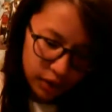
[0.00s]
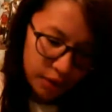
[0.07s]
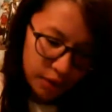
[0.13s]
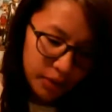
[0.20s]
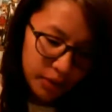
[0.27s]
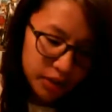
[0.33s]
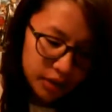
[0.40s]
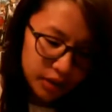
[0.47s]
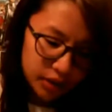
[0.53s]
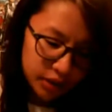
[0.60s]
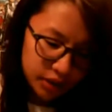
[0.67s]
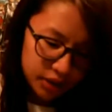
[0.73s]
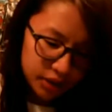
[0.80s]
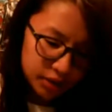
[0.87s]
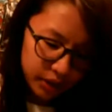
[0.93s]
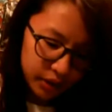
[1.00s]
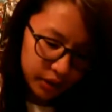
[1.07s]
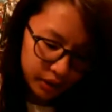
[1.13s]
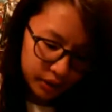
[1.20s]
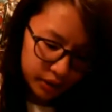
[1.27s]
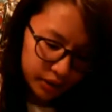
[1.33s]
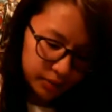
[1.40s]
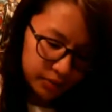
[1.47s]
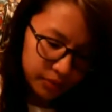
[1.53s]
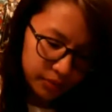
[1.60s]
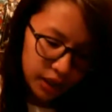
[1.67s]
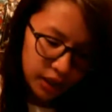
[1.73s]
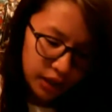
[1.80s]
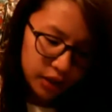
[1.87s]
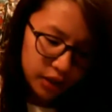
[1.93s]
I'm actually going to teach about
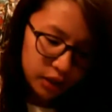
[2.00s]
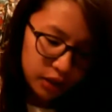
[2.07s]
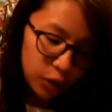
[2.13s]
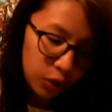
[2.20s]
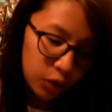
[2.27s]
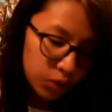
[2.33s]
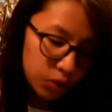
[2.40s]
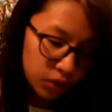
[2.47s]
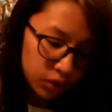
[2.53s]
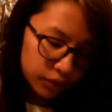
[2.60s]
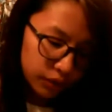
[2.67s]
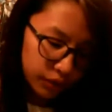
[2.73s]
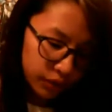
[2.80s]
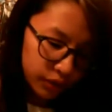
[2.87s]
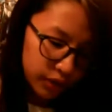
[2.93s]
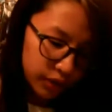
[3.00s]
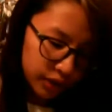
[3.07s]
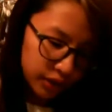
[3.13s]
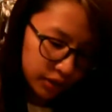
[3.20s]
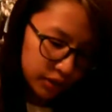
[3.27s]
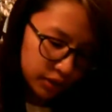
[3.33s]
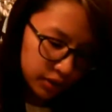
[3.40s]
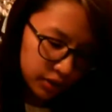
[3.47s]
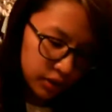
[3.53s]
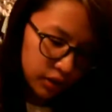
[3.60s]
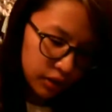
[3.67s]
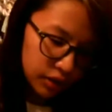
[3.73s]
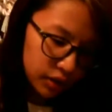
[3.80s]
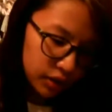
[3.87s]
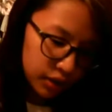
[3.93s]
the ending yo for the next
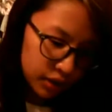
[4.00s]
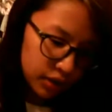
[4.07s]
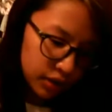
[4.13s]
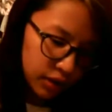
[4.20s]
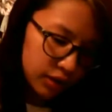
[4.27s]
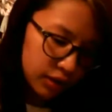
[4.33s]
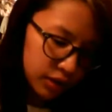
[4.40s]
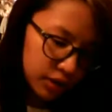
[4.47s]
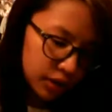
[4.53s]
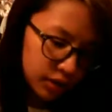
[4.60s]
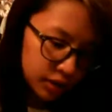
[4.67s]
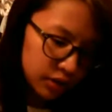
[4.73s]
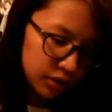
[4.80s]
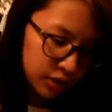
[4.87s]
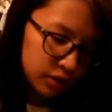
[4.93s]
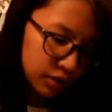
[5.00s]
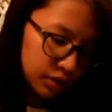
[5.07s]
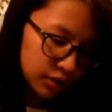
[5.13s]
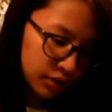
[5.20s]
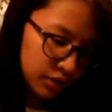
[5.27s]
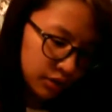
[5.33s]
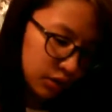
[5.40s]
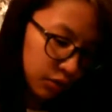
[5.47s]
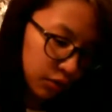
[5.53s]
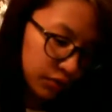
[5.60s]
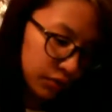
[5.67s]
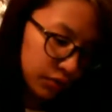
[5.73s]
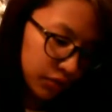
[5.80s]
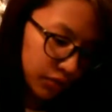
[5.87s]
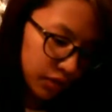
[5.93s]
lesson, actually.
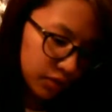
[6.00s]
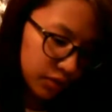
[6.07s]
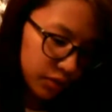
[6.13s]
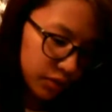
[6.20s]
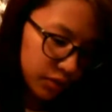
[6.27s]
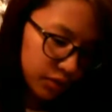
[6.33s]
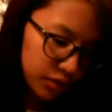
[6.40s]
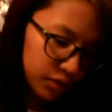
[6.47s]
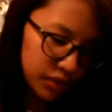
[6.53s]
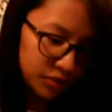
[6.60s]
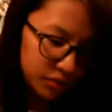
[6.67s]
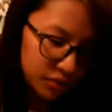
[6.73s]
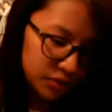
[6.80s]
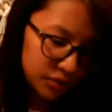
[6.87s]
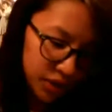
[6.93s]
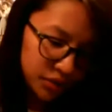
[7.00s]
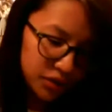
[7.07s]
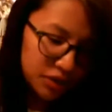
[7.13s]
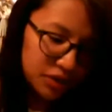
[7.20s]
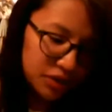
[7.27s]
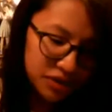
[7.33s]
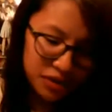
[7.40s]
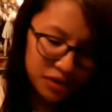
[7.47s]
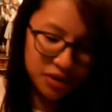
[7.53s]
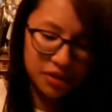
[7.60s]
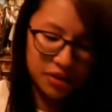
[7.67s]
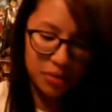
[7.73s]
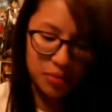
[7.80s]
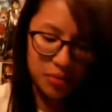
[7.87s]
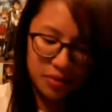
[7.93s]
Hopefully that will be next week
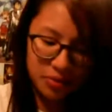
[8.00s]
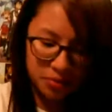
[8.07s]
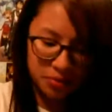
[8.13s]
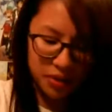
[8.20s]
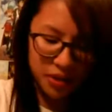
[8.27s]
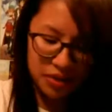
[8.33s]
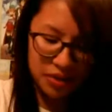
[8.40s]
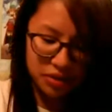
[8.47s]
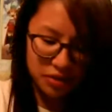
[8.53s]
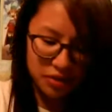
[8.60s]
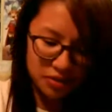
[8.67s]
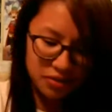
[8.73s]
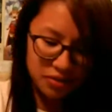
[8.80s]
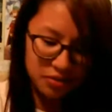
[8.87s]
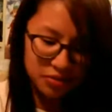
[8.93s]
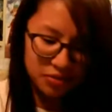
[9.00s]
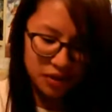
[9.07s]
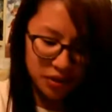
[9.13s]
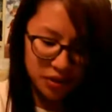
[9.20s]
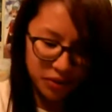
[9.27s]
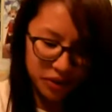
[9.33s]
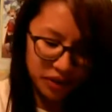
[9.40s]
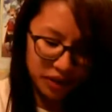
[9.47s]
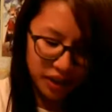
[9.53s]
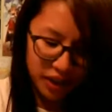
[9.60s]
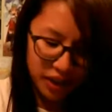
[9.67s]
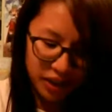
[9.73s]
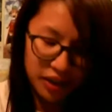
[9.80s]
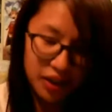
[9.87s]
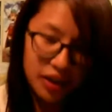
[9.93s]
and not me being annoyingly
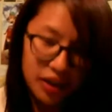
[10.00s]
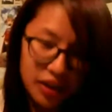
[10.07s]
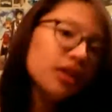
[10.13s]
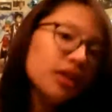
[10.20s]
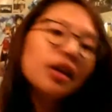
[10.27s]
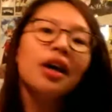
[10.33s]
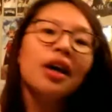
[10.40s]
laggy again.